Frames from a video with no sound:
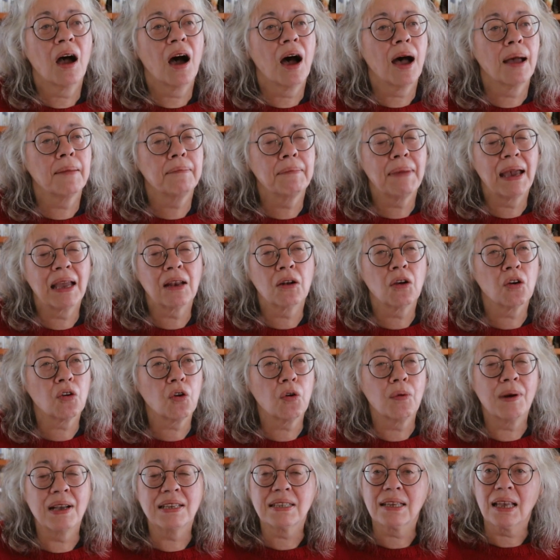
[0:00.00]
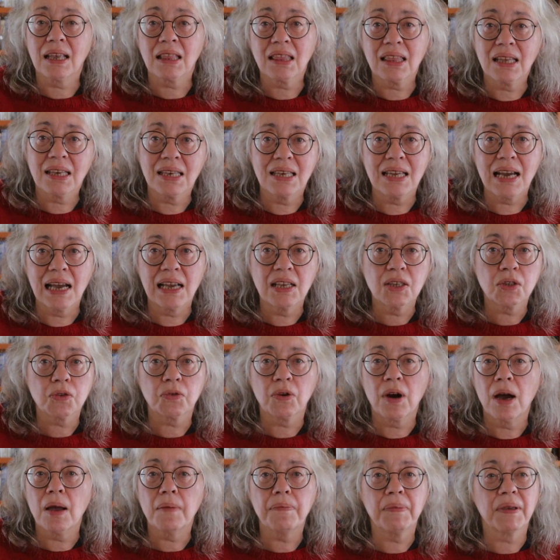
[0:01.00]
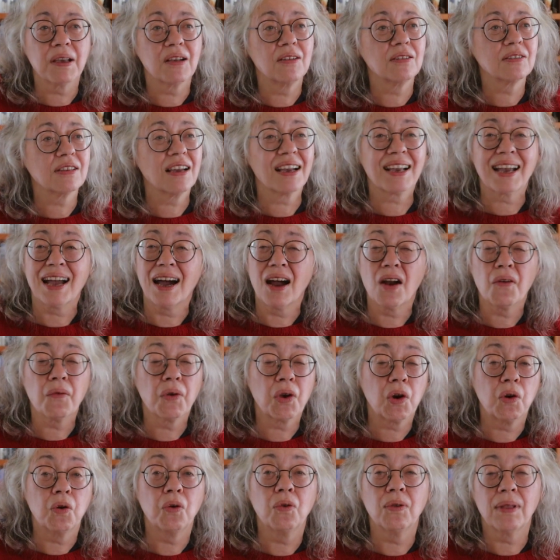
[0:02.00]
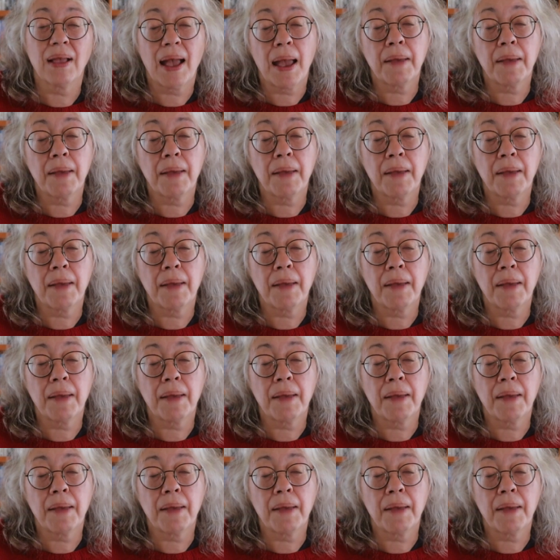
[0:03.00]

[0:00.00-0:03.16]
I may not always get the dates right because I can't recall